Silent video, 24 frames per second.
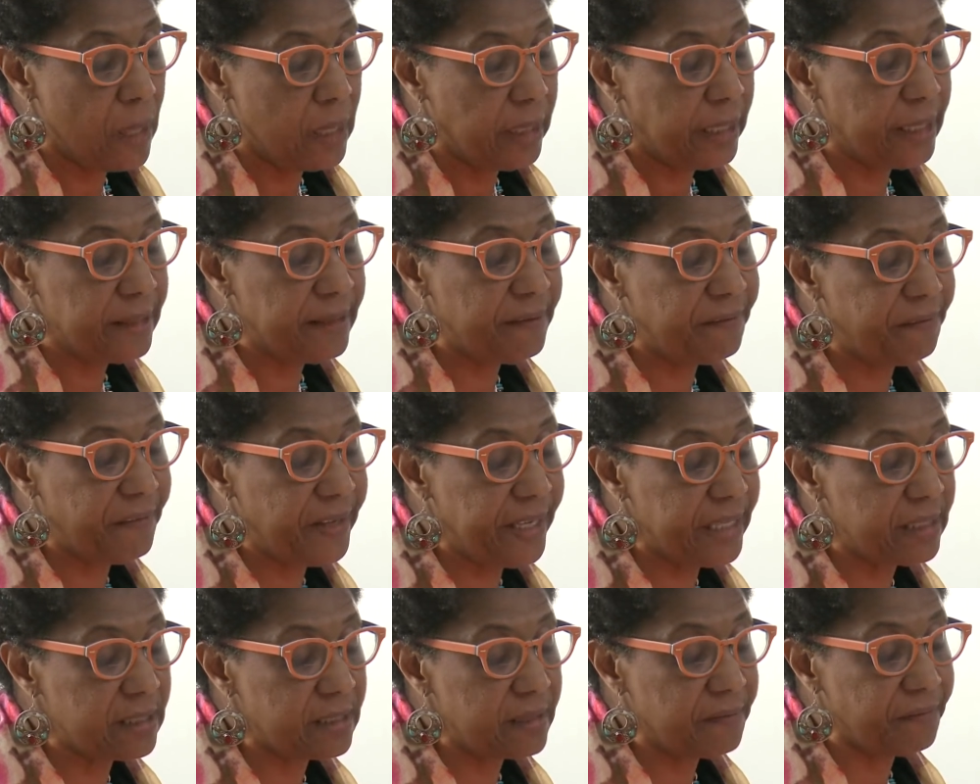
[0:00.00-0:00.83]
in the
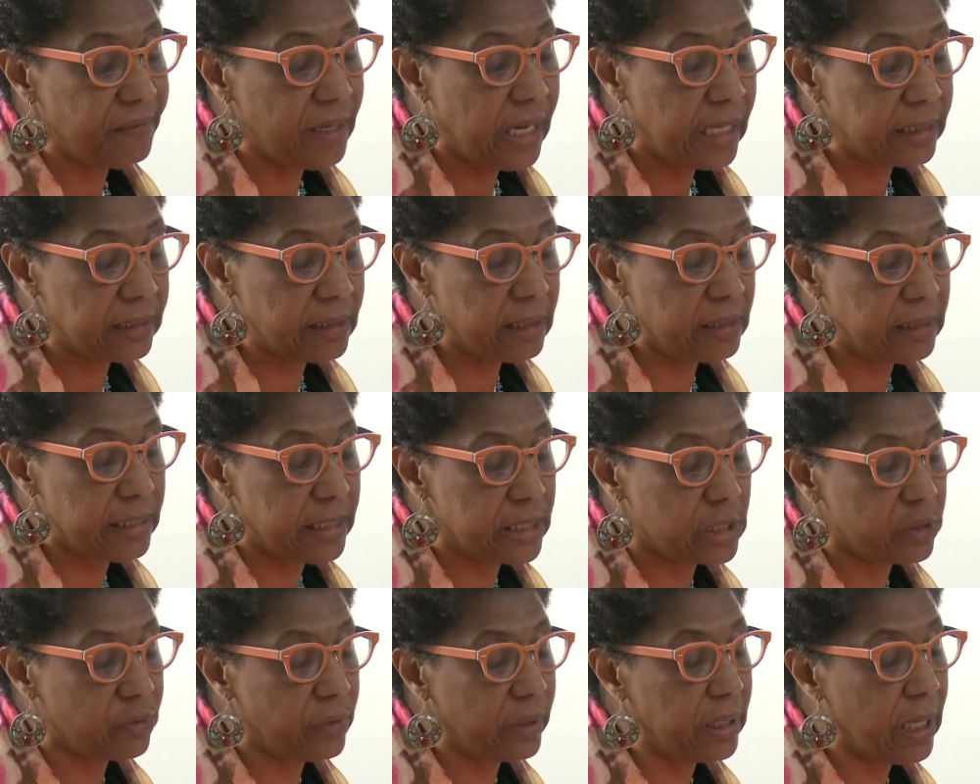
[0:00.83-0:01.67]
face of utter
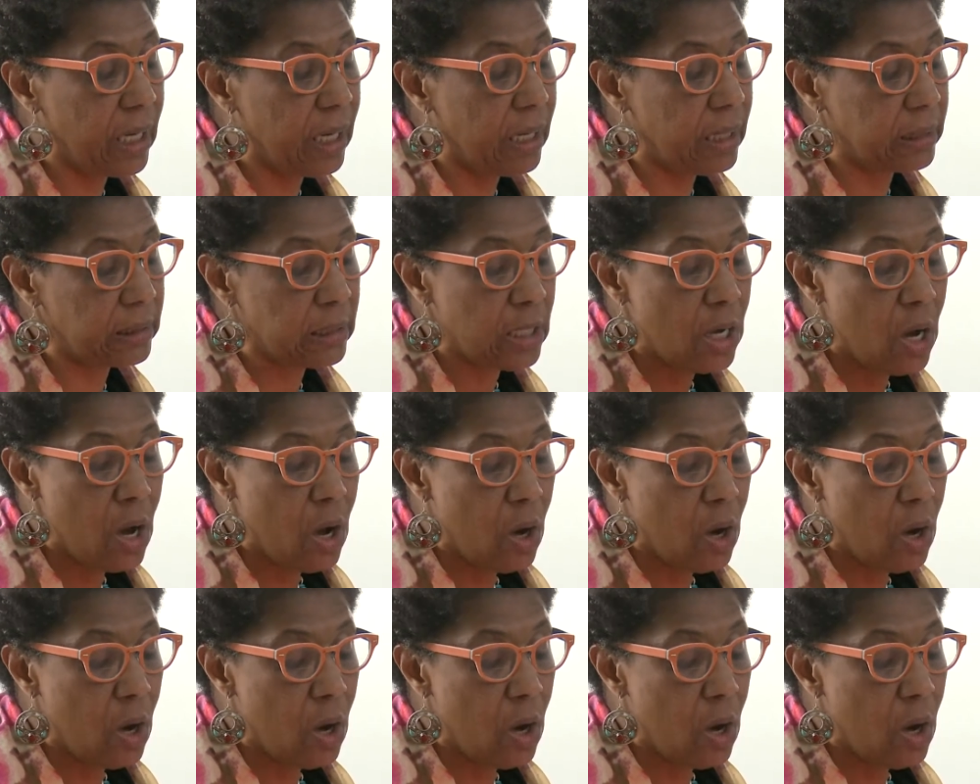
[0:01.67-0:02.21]
disregard